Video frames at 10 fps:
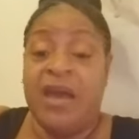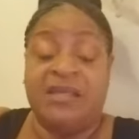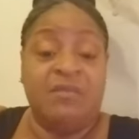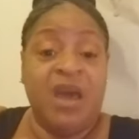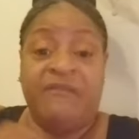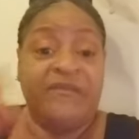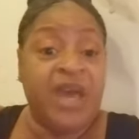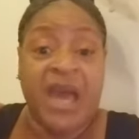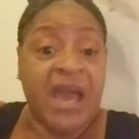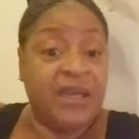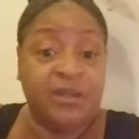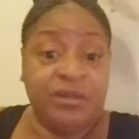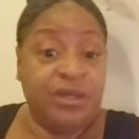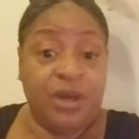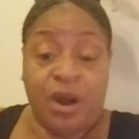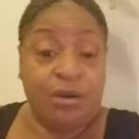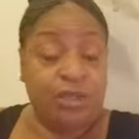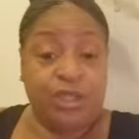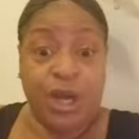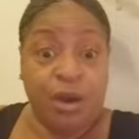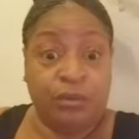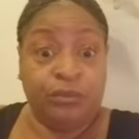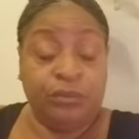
As a matter of fact, I can do your whole show.